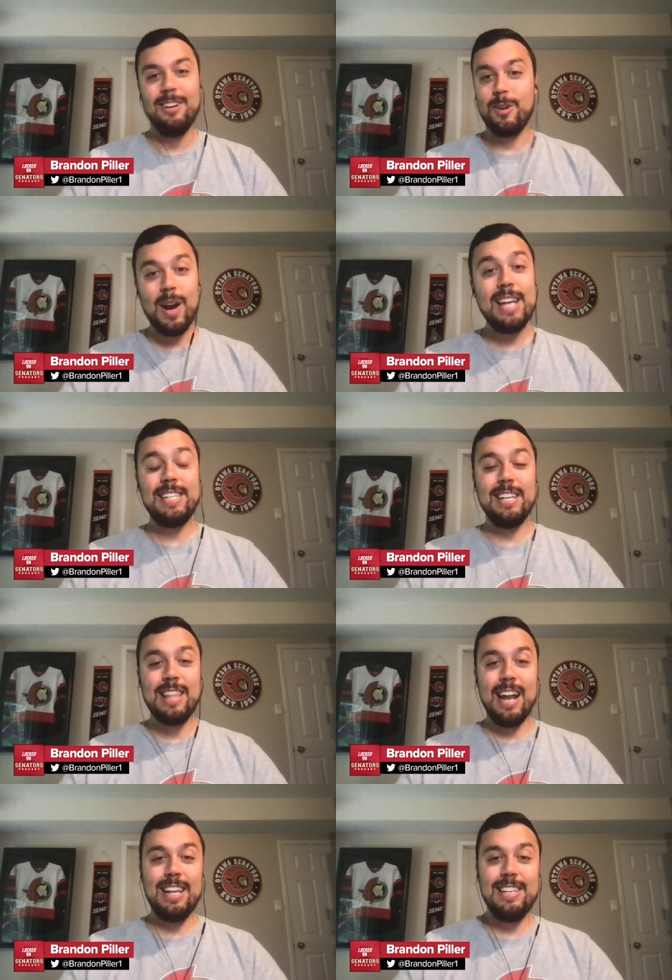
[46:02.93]
Crazy
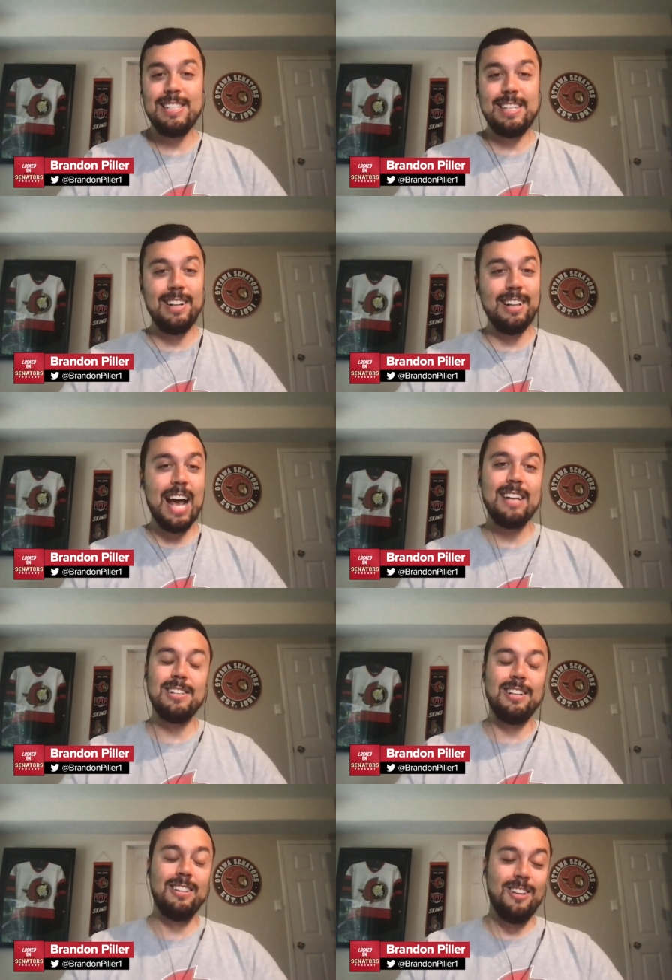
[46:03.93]
that he still has
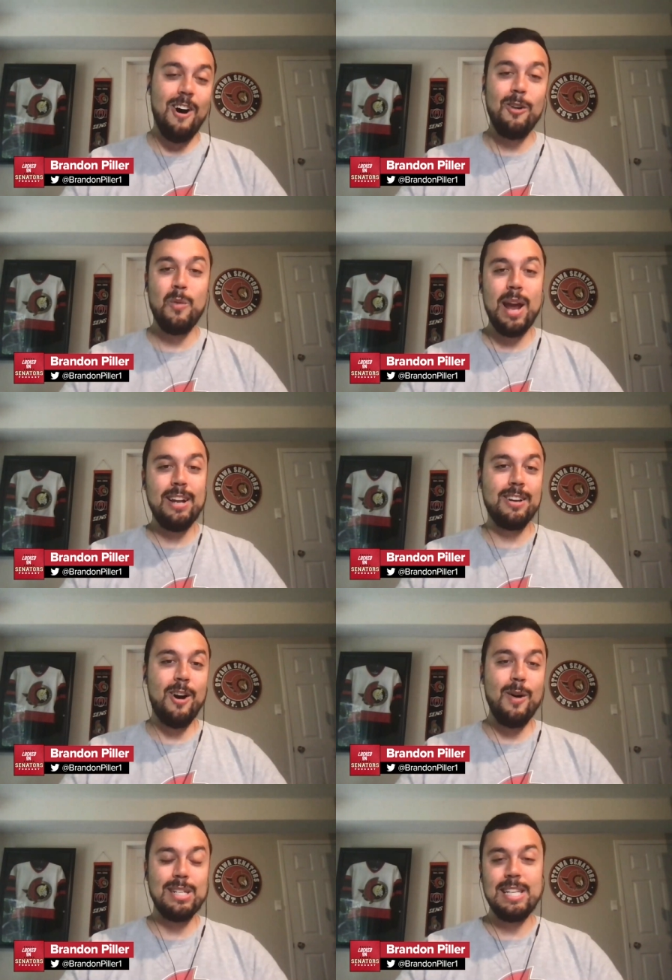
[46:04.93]
a long way to
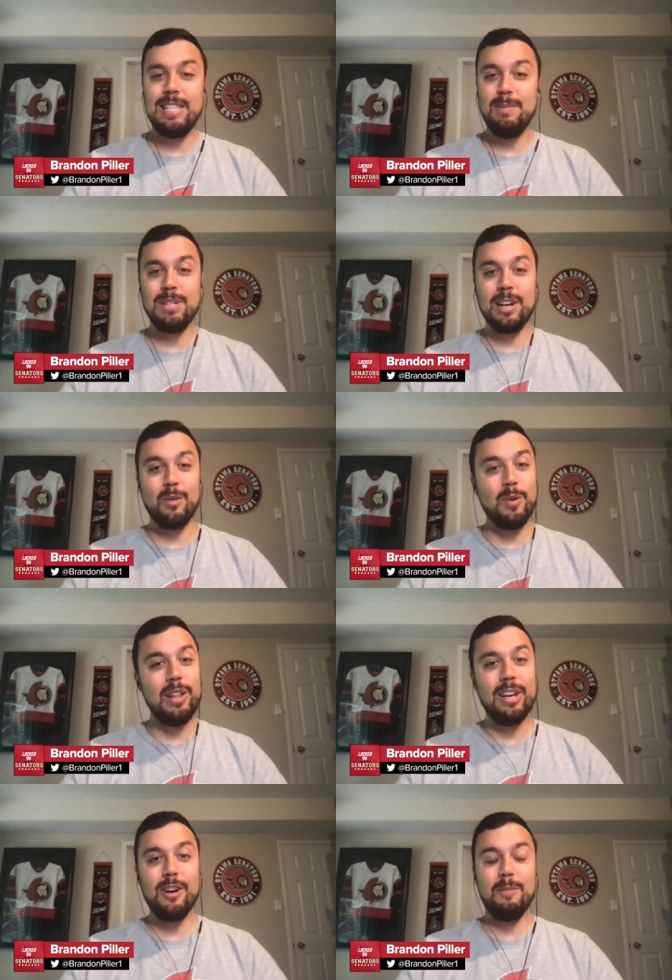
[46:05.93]
go, as he seems like a
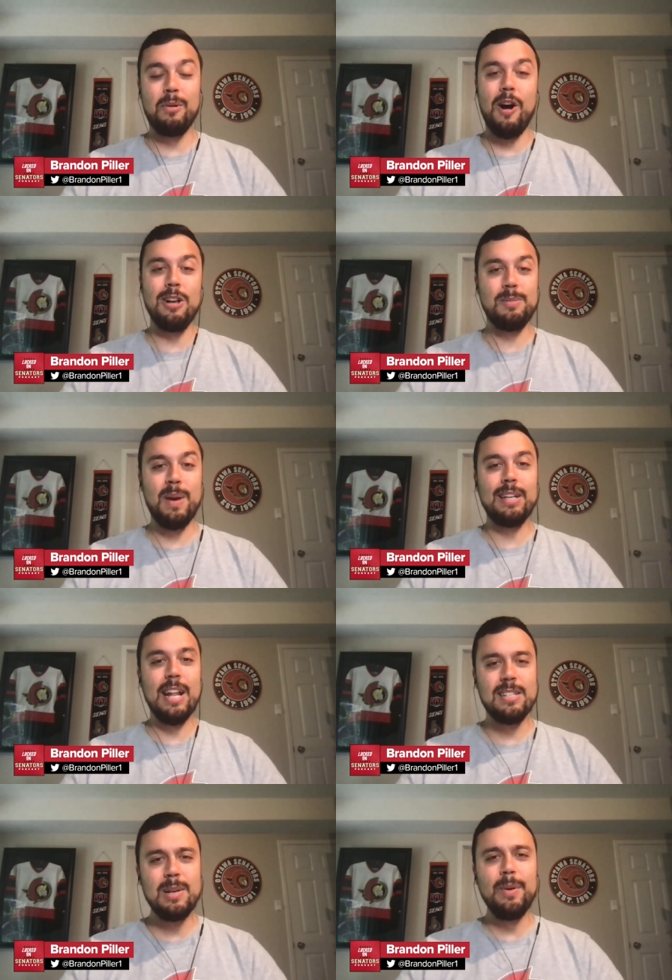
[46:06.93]
really good prospect.
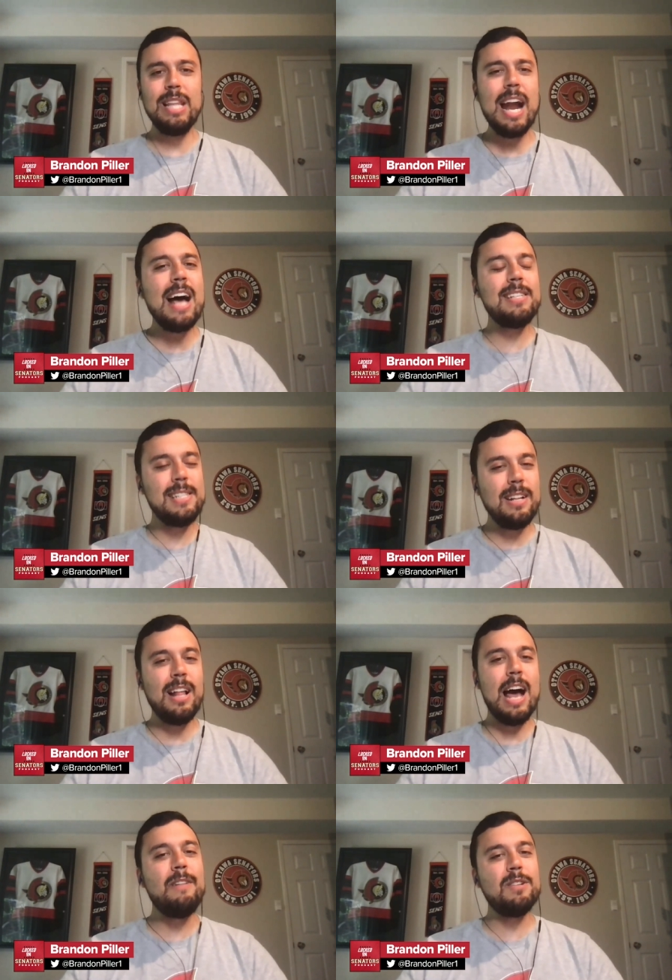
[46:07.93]
And someone that I still
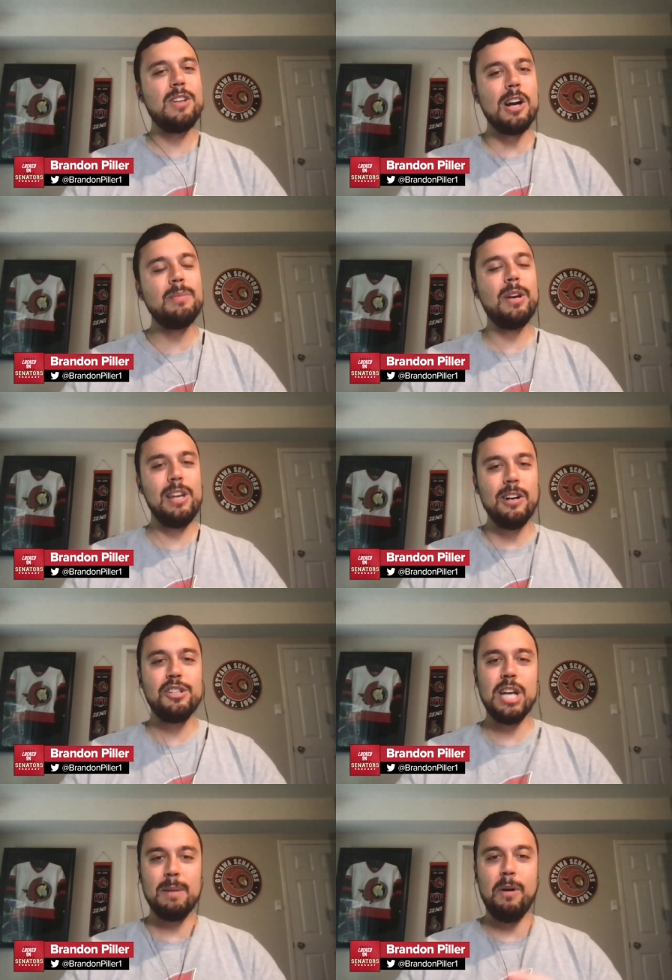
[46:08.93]
have talked about
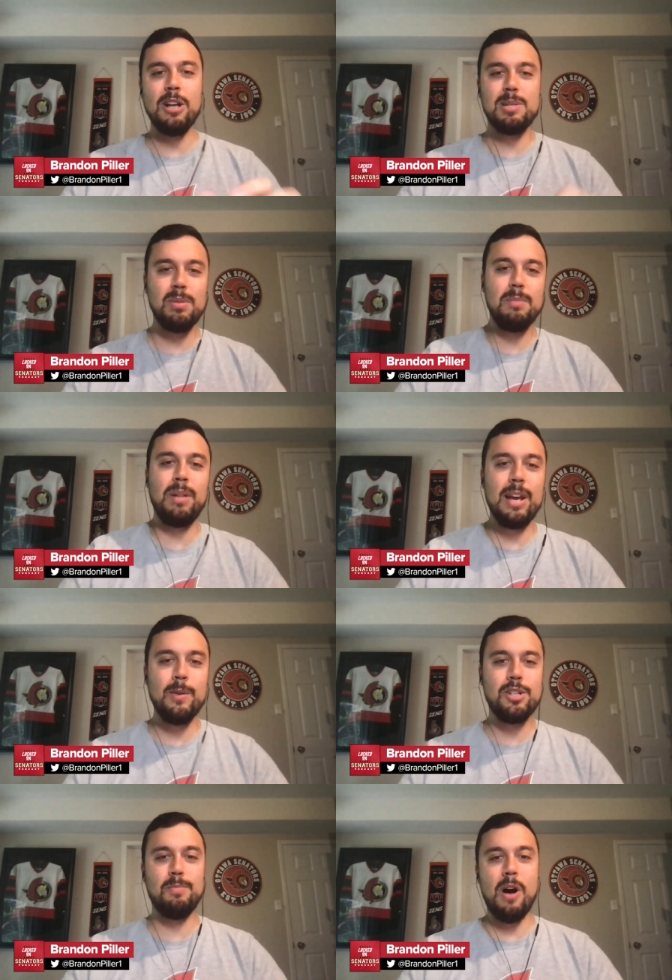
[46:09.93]
Yerchek possibly playing
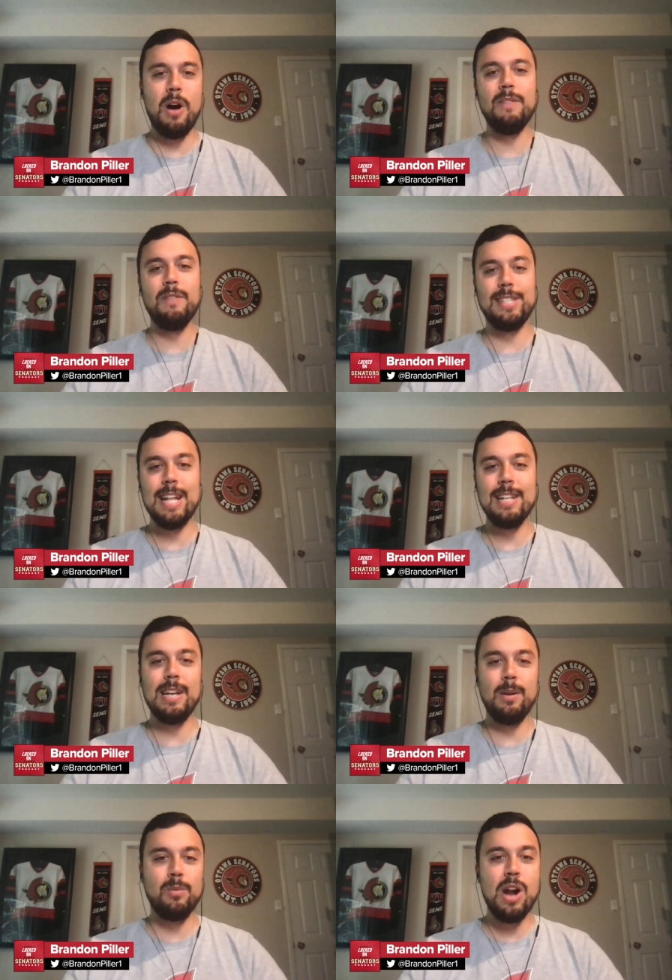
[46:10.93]
with Shabbat if the Sens
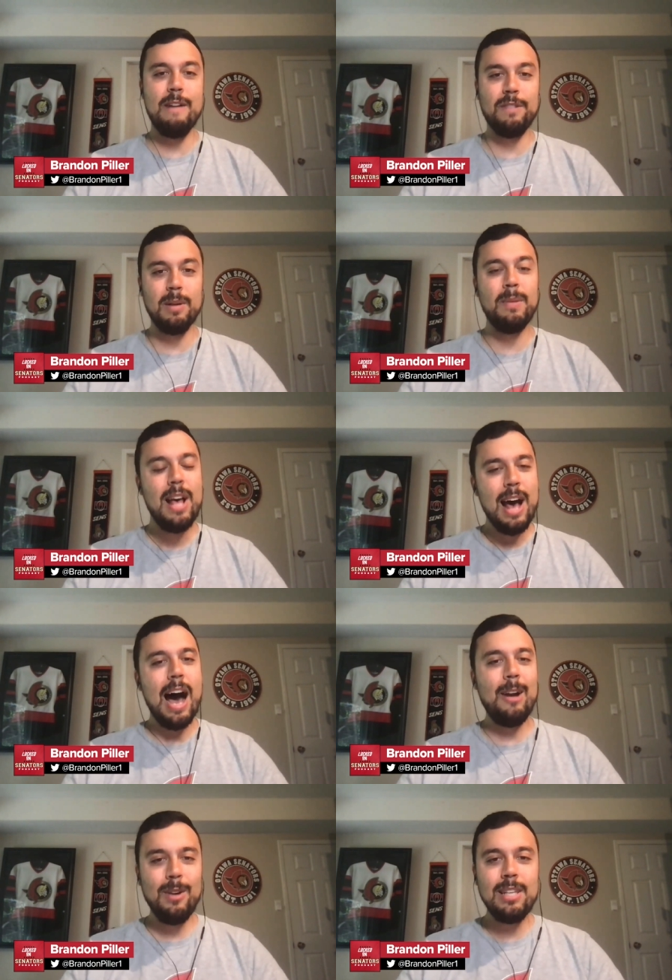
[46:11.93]
end up drafting him.
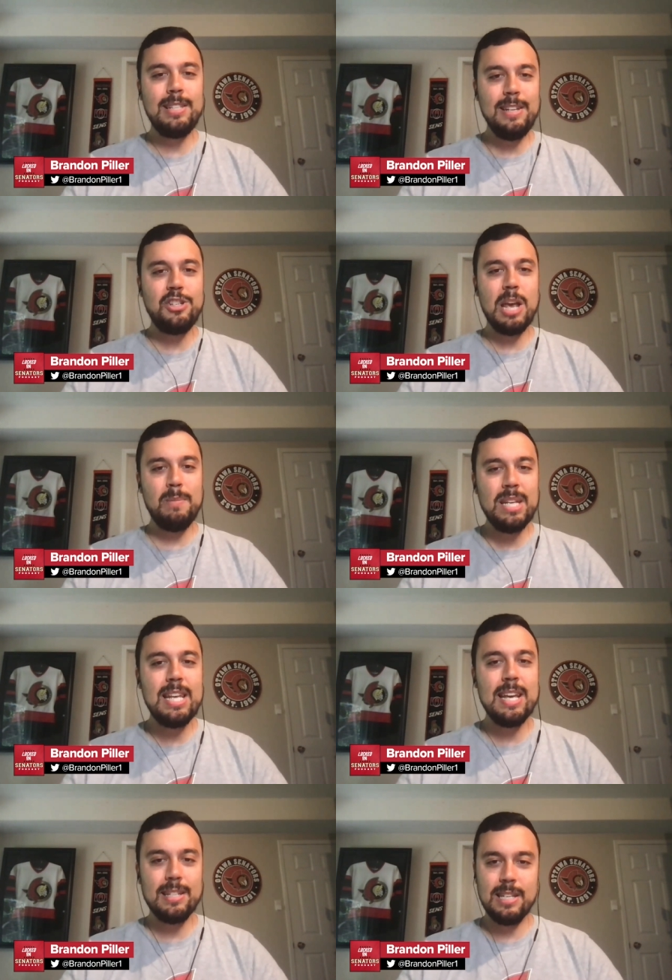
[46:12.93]
I really see J B
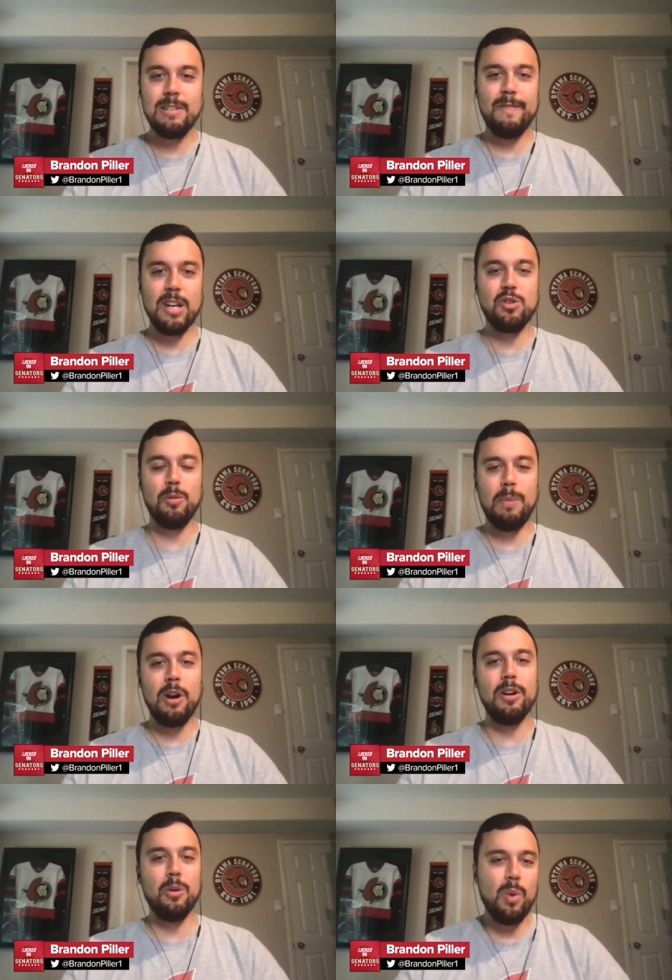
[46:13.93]
D as his eventual
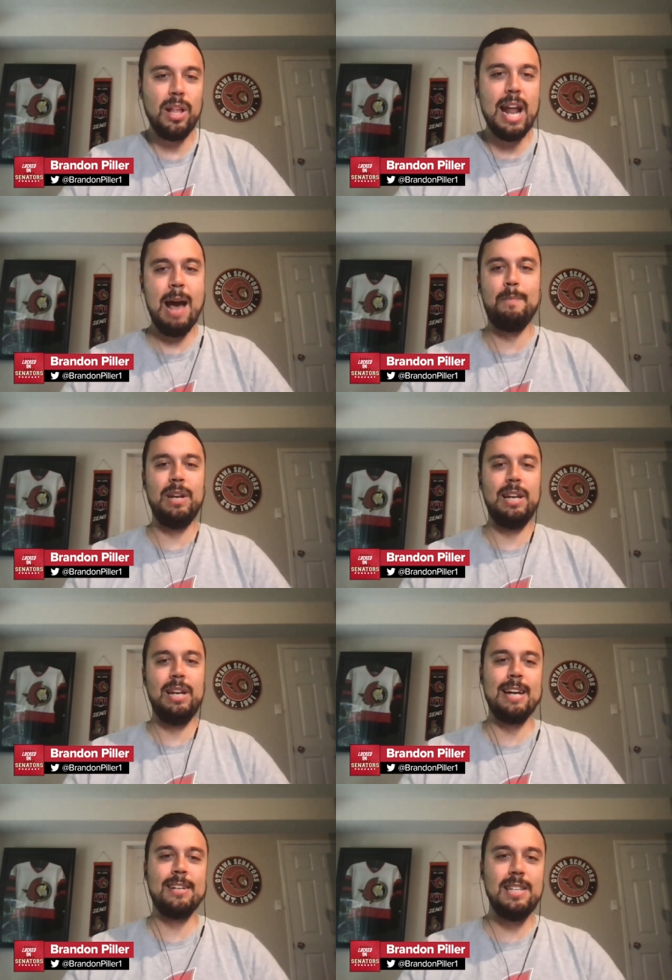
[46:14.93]
partner. Will it happen
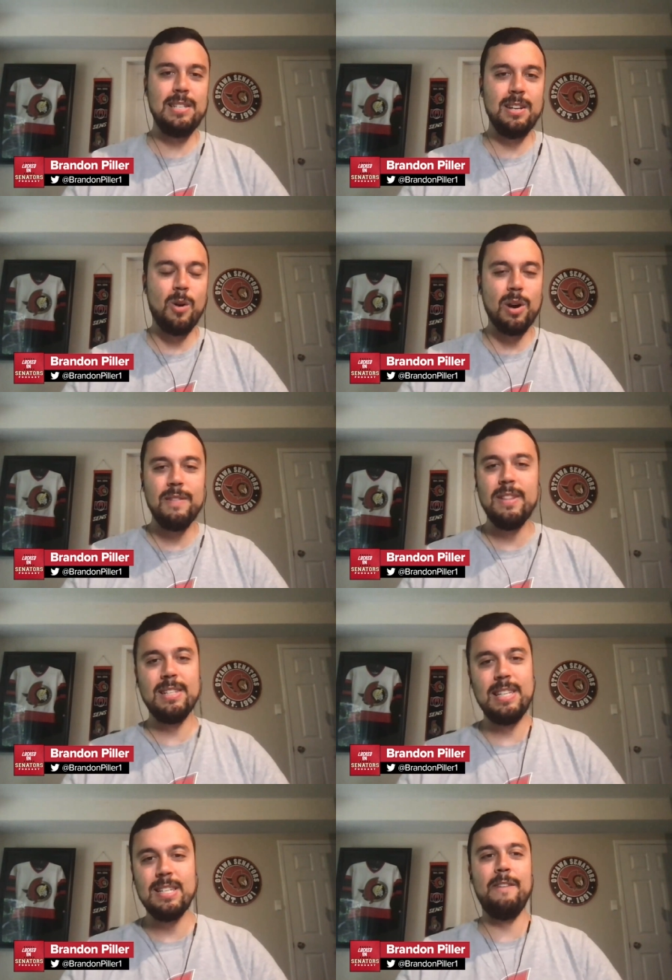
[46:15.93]
next season or even the
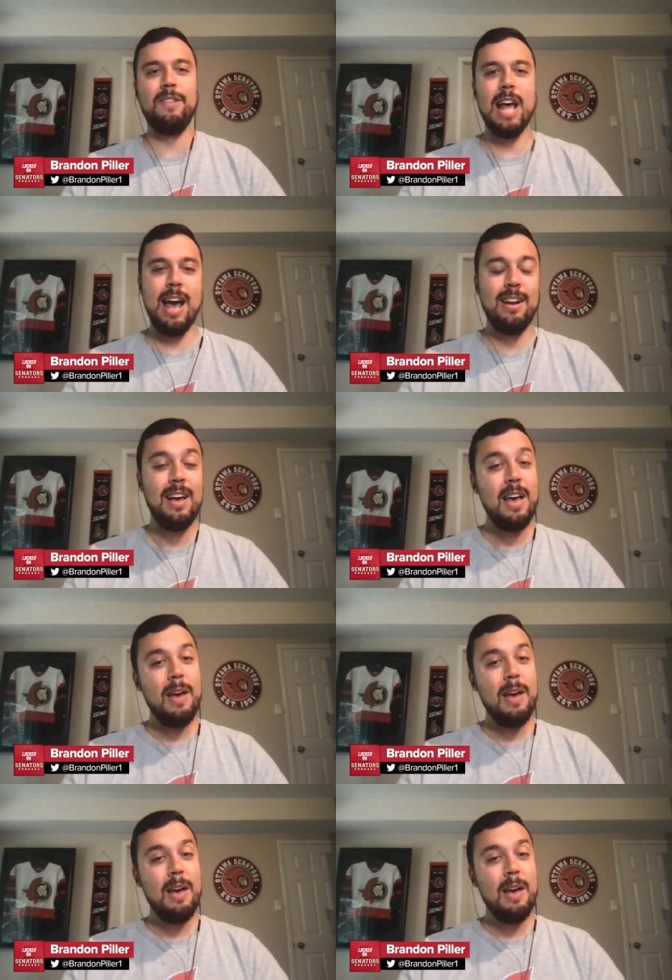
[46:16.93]
season after that?